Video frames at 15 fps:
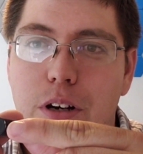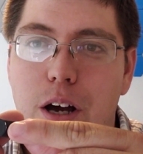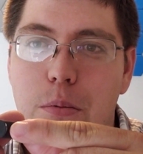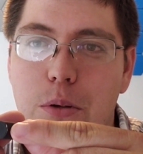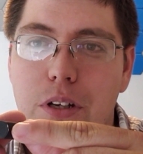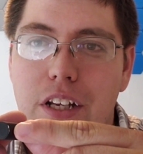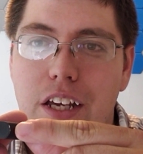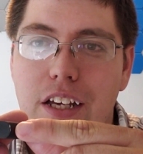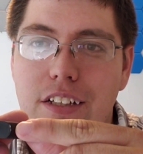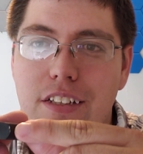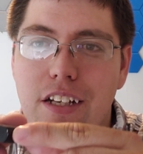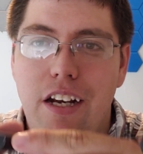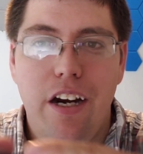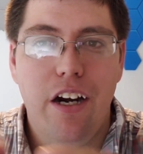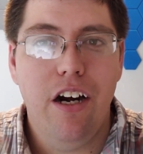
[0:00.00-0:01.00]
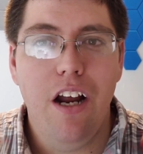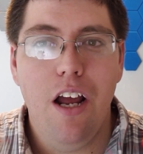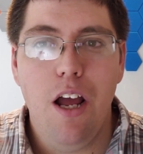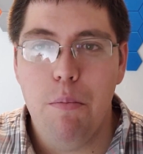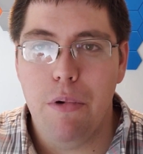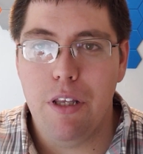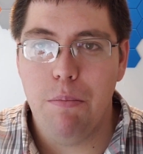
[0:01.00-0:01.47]
couple of dings in there,
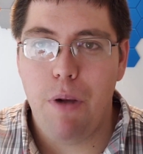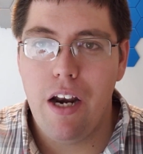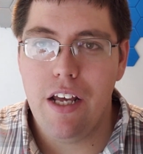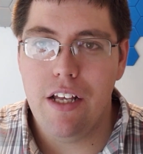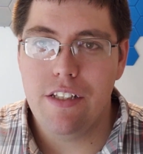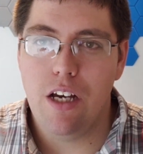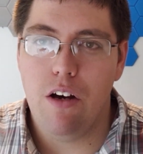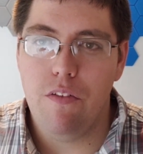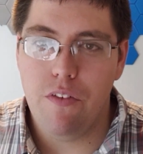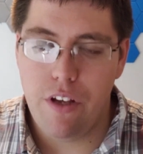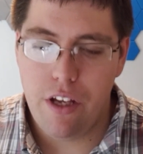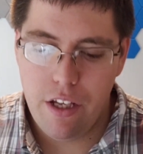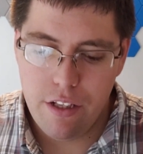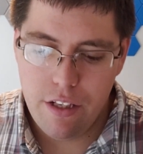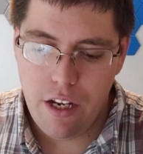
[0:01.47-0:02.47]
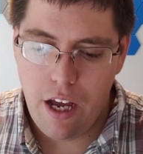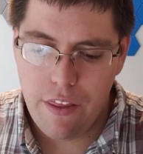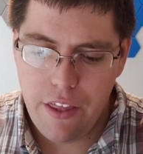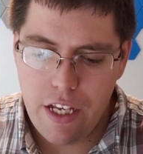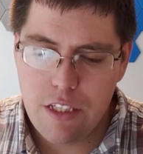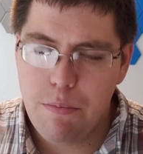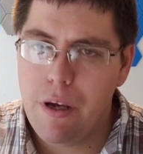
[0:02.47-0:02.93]
but the body itself, I
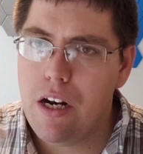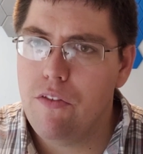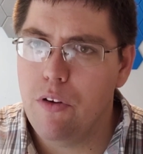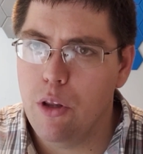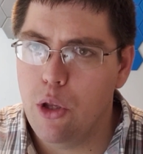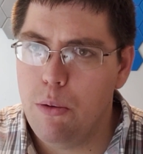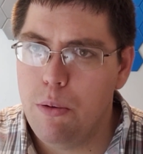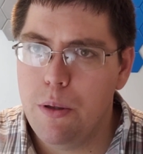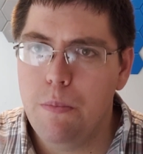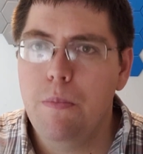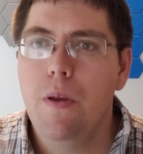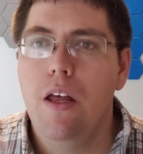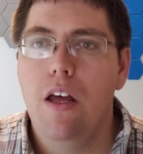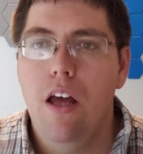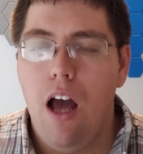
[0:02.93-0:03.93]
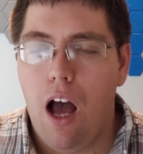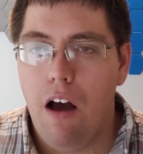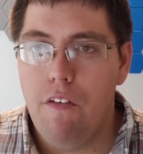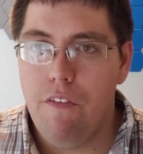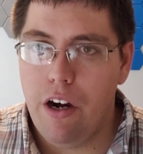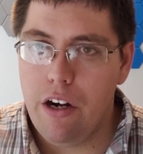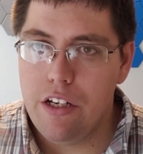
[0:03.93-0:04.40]
think it's made of aluminum,
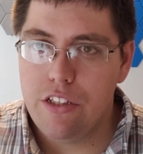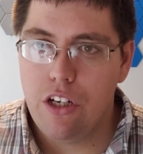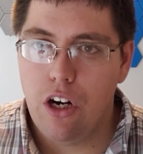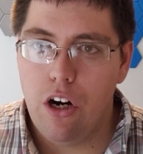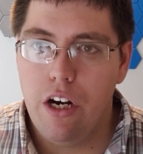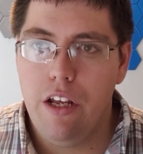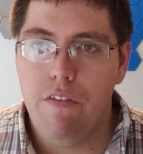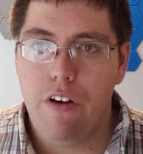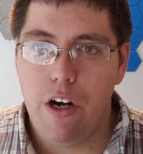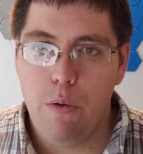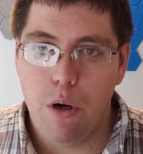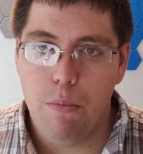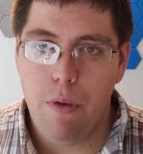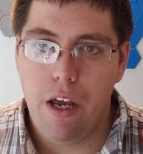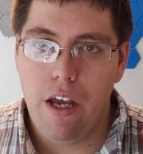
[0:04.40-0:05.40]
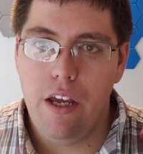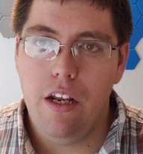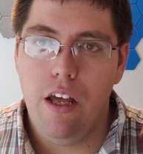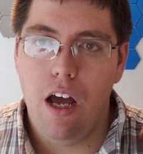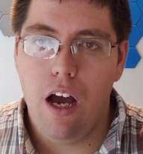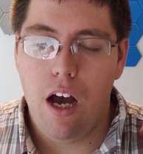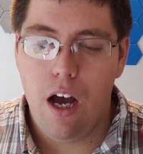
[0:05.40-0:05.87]
very sturdy, very well
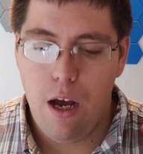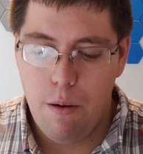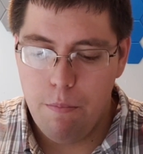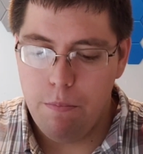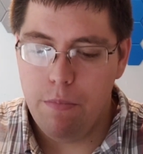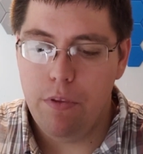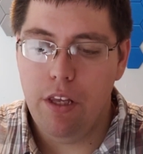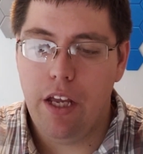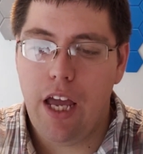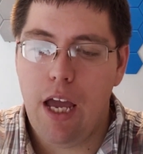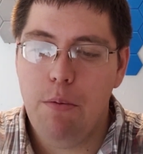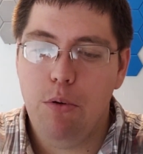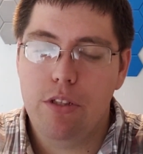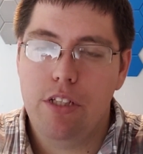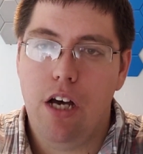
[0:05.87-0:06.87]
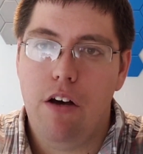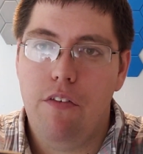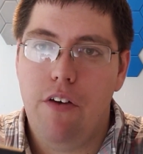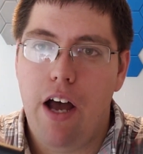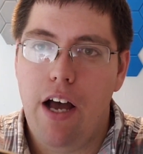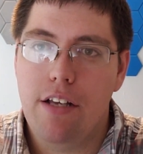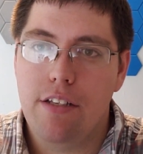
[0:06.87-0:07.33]
made. The cable
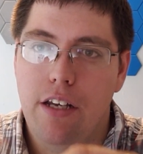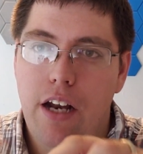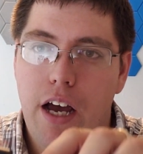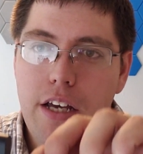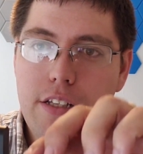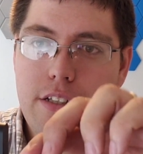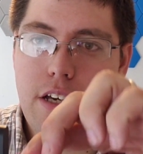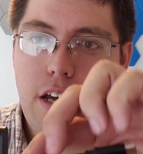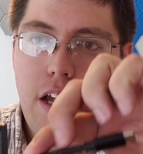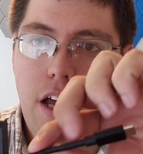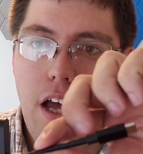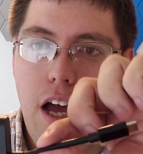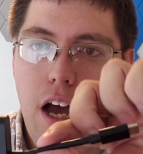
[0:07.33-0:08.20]
itself has a nice